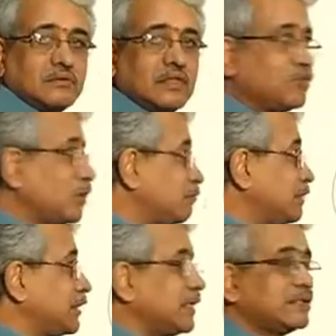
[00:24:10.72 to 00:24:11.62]
It won't
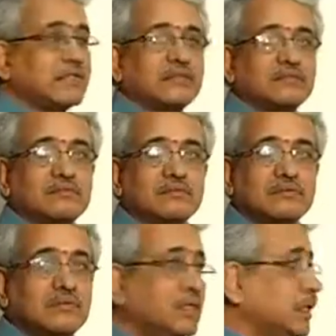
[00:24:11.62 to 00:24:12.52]
remain there like that.
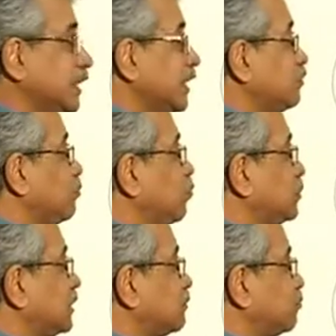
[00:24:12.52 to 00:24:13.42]
If you
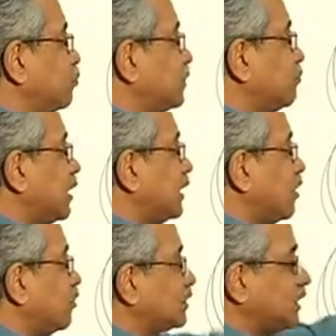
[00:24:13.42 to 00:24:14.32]
put the body
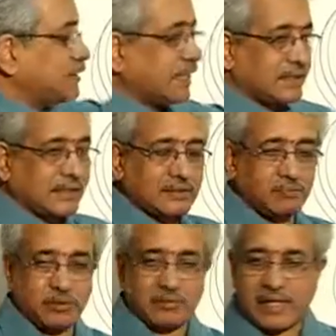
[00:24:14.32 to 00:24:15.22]
outside the satellite,
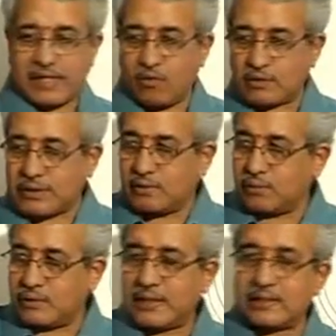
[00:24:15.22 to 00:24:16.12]
put your hand outside and
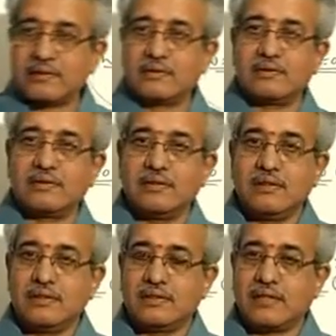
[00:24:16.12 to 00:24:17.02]
put there,
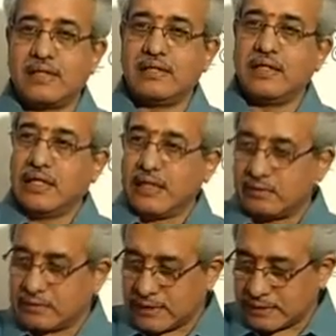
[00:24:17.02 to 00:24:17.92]
then it
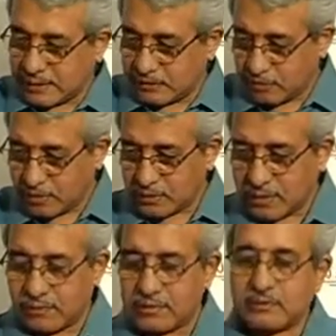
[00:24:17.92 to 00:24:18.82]
will certainly fall to the
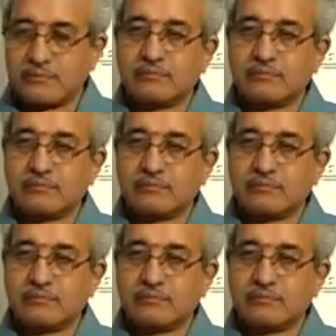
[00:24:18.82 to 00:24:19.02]
ground.